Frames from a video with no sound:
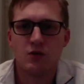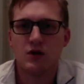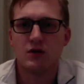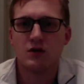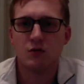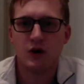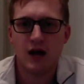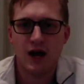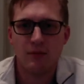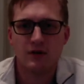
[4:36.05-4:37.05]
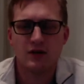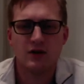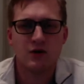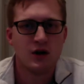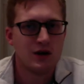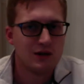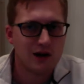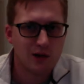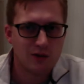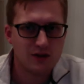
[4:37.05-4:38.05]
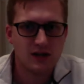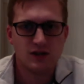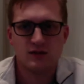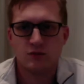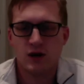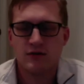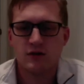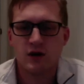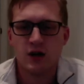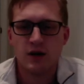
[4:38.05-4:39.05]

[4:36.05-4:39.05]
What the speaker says: What happened? How are the kids? Whatever.